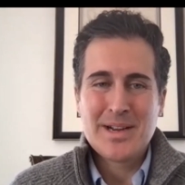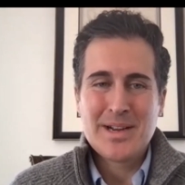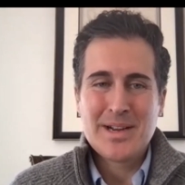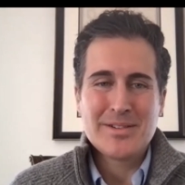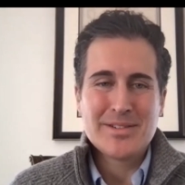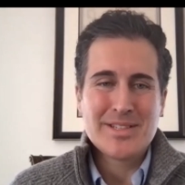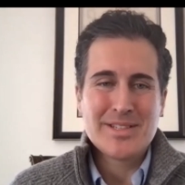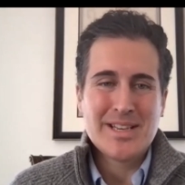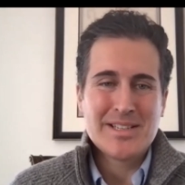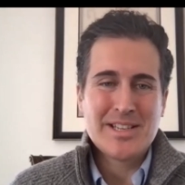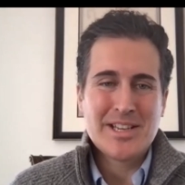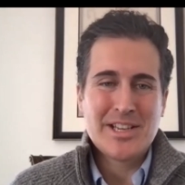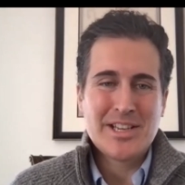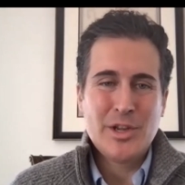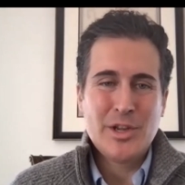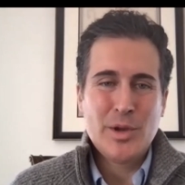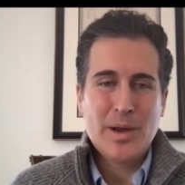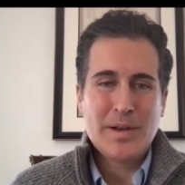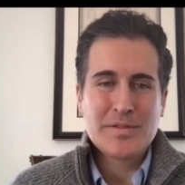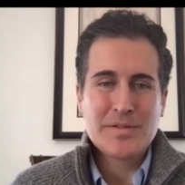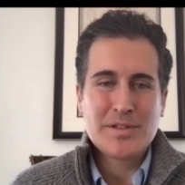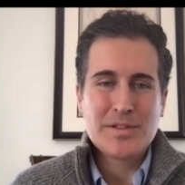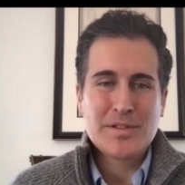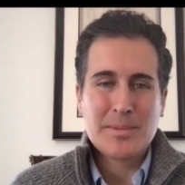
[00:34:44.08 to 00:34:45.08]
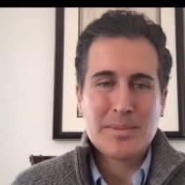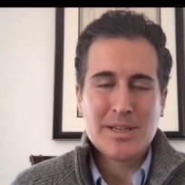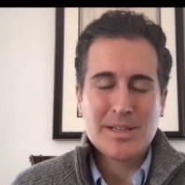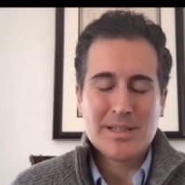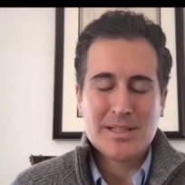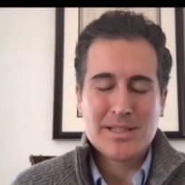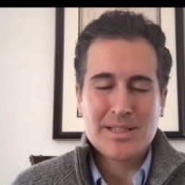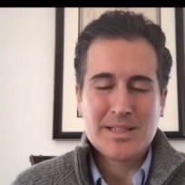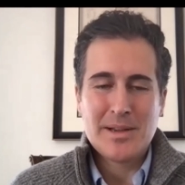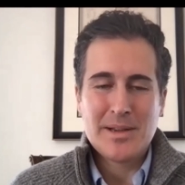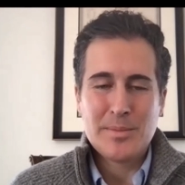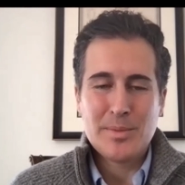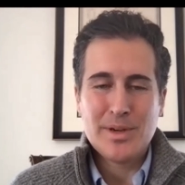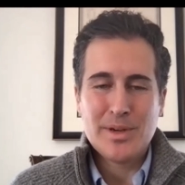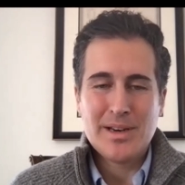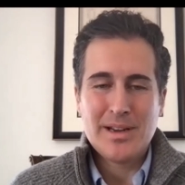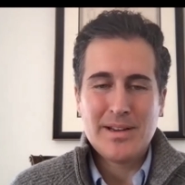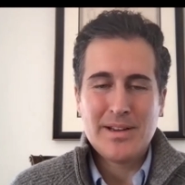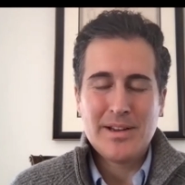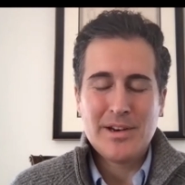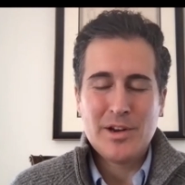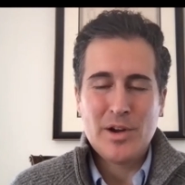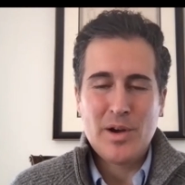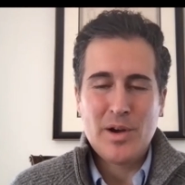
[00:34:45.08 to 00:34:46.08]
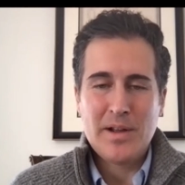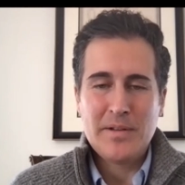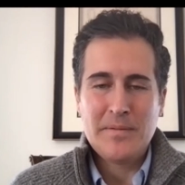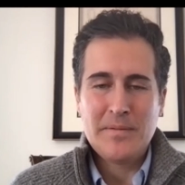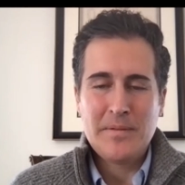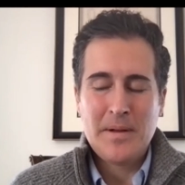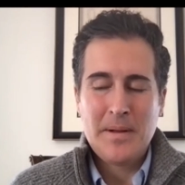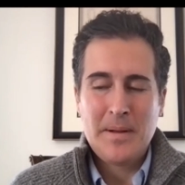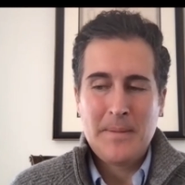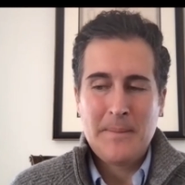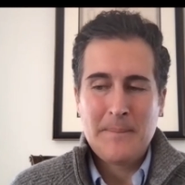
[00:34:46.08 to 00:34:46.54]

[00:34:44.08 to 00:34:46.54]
it sounds like you have something to say, but you know, I've